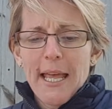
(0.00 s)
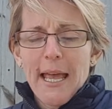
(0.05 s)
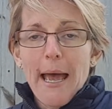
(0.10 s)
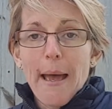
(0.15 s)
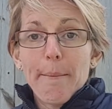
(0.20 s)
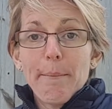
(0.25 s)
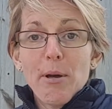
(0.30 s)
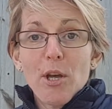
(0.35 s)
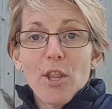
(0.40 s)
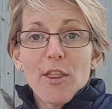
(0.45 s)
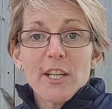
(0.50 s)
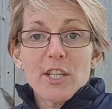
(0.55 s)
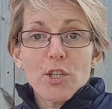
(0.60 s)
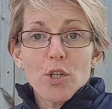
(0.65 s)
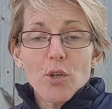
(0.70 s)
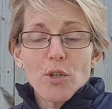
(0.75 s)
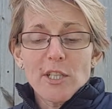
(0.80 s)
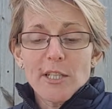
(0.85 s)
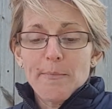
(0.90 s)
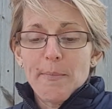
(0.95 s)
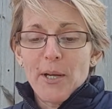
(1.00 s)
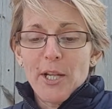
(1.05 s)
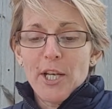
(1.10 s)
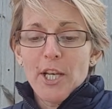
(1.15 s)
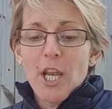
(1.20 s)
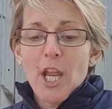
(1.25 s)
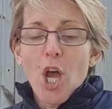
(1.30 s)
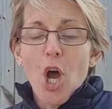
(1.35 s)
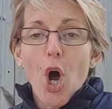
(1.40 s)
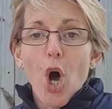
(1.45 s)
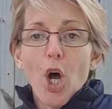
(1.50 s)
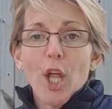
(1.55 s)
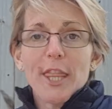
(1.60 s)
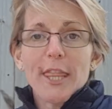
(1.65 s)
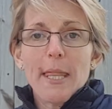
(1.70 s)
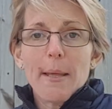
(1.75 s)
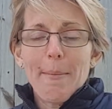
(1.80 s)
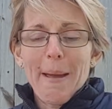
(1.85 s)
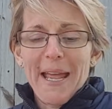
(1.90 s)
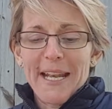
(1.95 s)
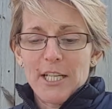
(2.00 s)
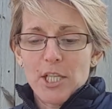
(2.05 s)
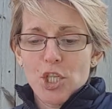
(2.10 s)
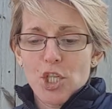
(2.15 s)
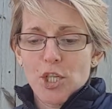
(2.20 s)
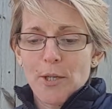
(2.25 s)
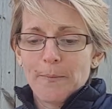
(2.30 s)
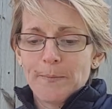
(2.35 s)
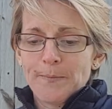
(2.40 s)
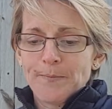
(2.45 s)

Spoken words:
and put the saucepan on the bench.